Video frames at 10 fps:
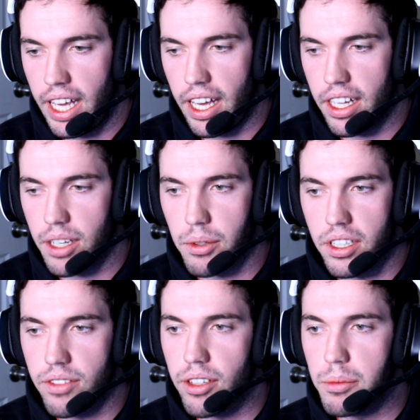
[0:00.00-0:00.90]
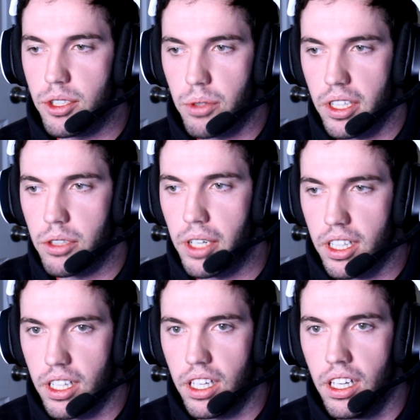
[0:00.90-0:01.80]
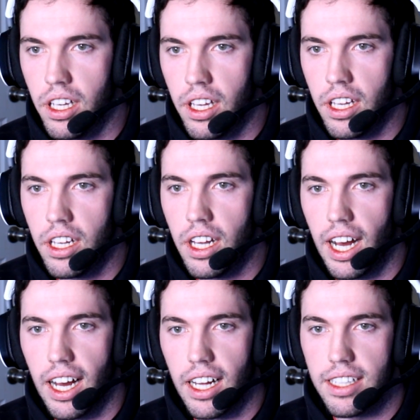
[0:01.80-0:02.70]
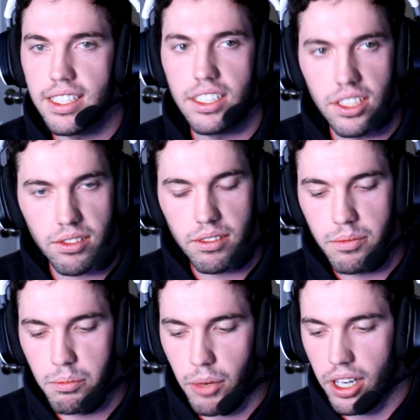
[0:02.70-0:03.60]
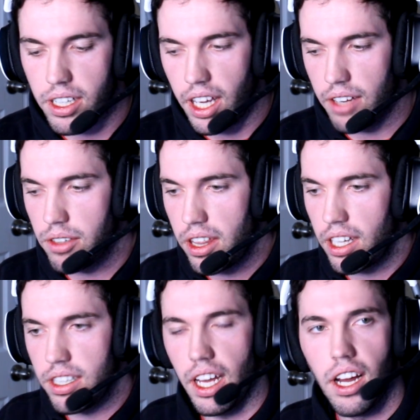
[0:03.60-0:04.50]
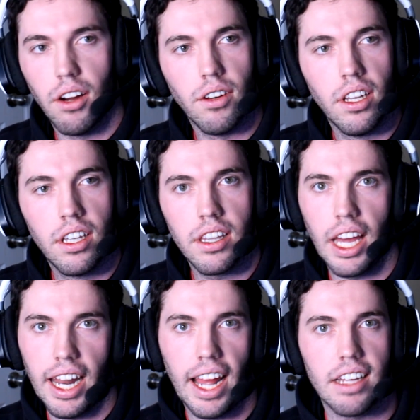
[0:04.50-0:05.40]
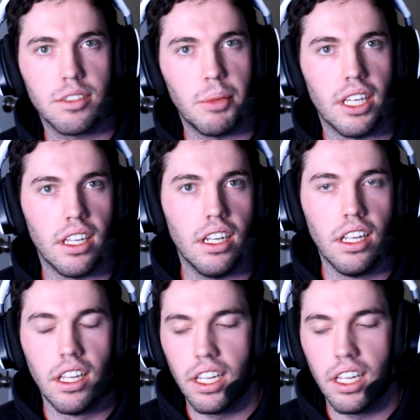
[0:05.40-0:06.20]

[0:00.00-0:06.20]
and I wanted to film this really quickly to just mark everything down that has been